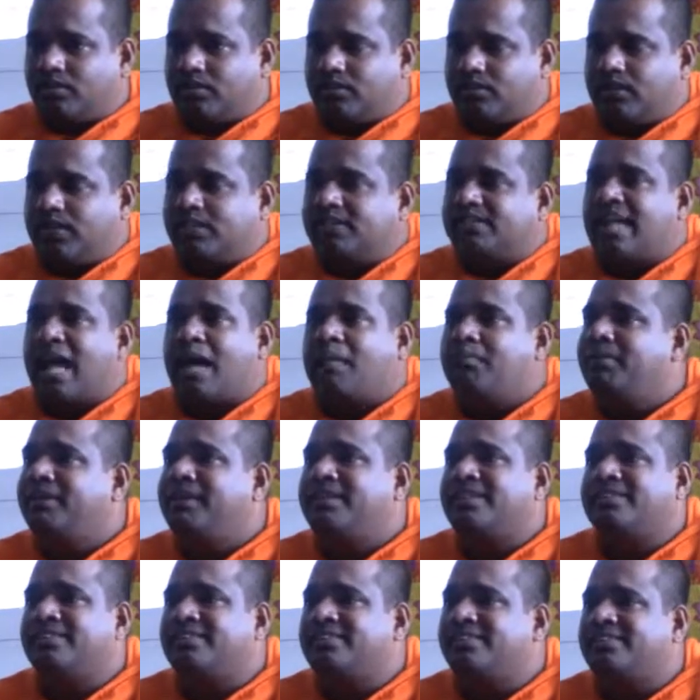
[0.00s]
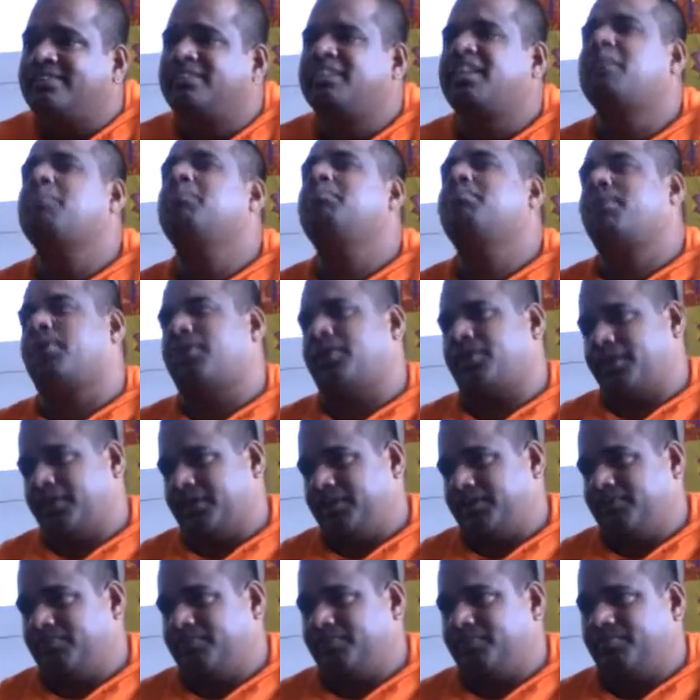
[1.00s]
This happiness is temporary.
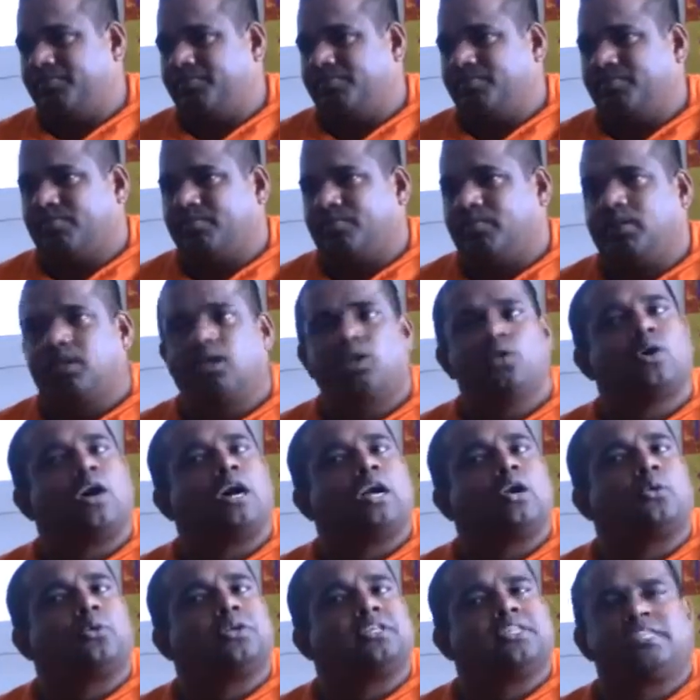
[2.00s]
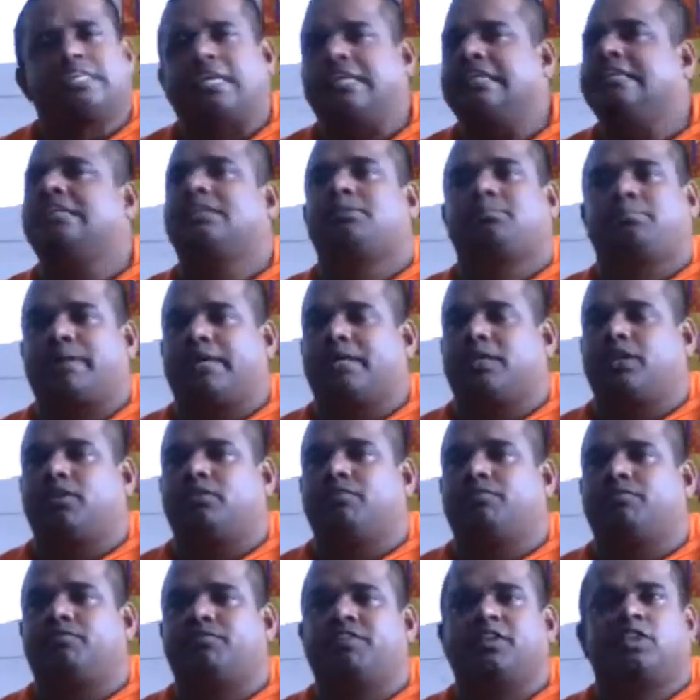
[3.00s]
You are not satisfied
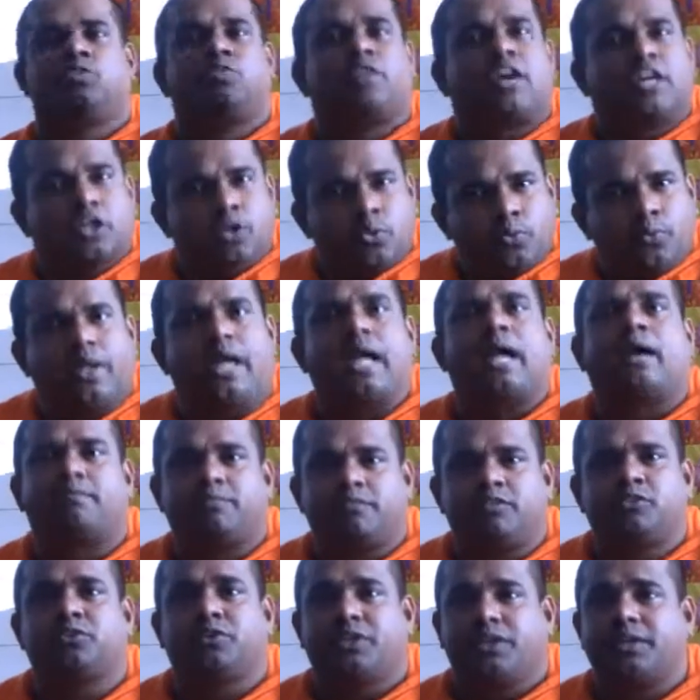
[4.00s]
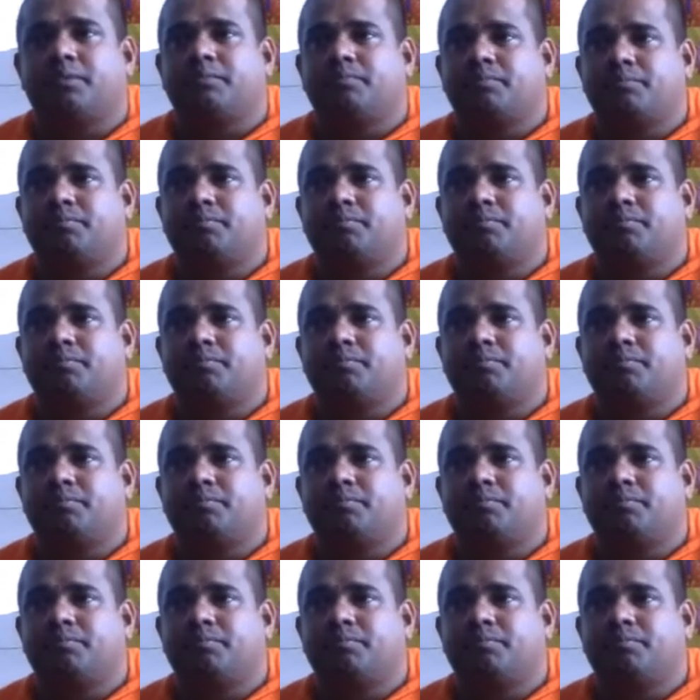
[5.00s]
with what you have today.